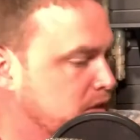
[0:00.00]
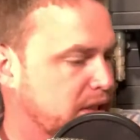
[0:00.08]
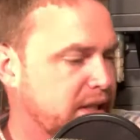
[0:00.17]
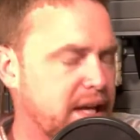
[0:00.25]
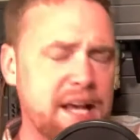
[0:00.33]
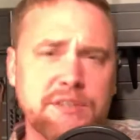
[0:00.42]

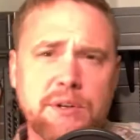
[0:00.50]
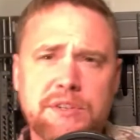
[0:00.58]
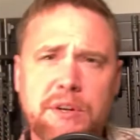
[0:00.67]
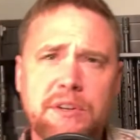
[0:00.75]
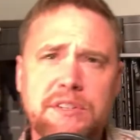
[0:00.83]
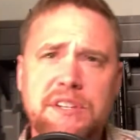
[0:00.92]
yeah, so I
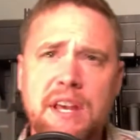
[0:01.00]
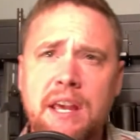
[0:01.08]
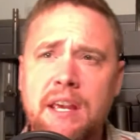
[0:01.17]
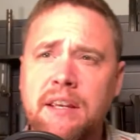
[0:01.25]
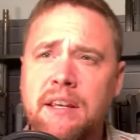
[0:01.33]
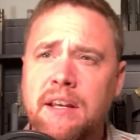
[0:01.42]
started to
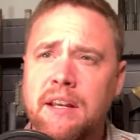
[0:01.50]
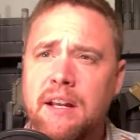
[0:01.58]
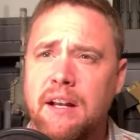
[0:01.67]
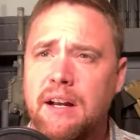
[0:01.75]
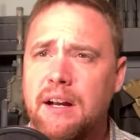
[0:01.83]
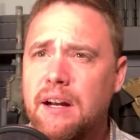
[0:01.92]
say
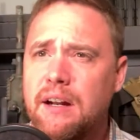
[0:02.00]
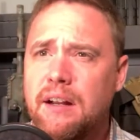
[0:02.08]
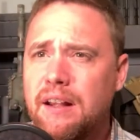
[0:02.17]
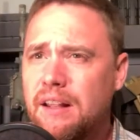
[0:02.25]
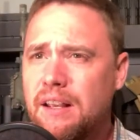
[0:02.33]
a